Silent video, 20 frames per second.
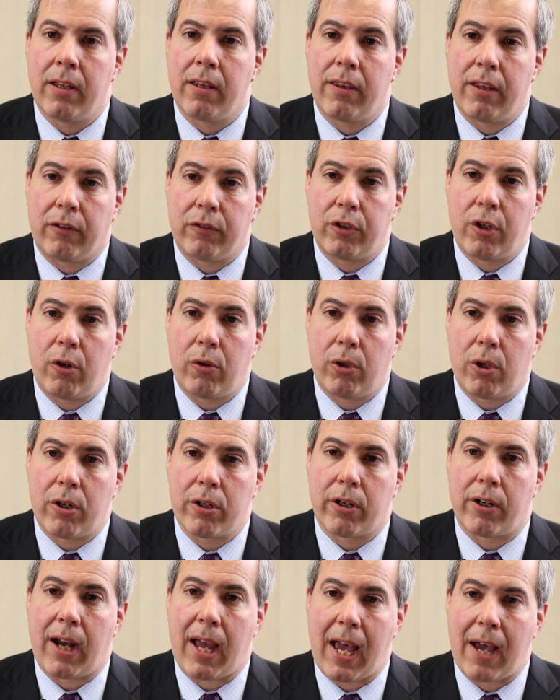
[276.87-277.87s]
They'll no
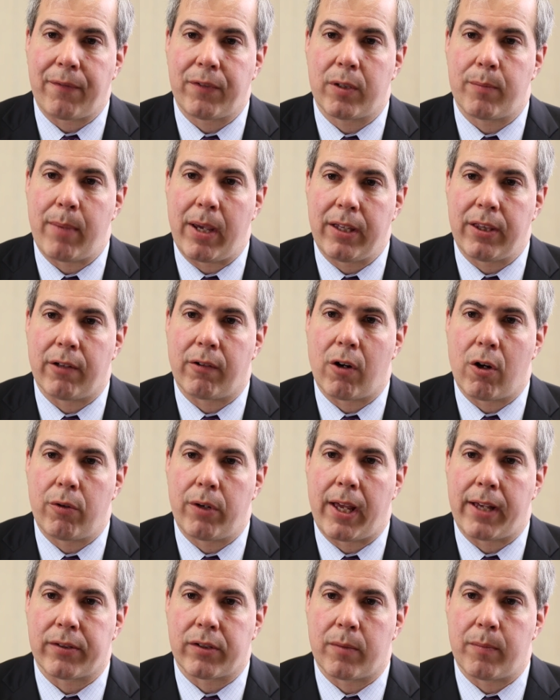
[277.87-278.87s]
longer have to make their own
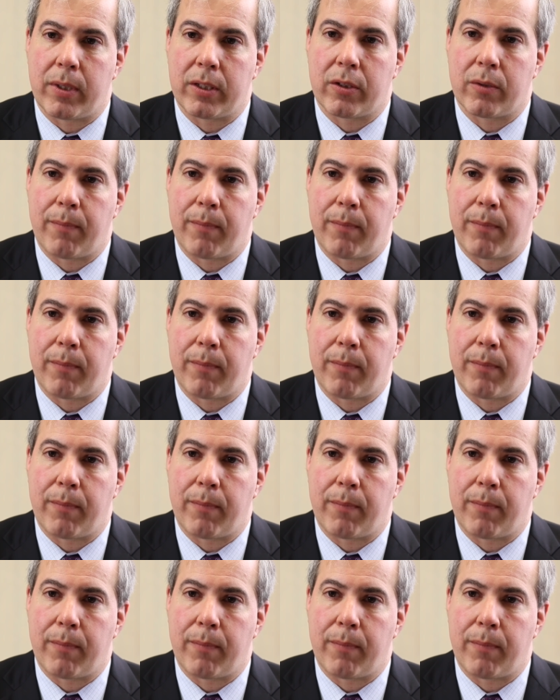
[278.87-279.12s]
estimates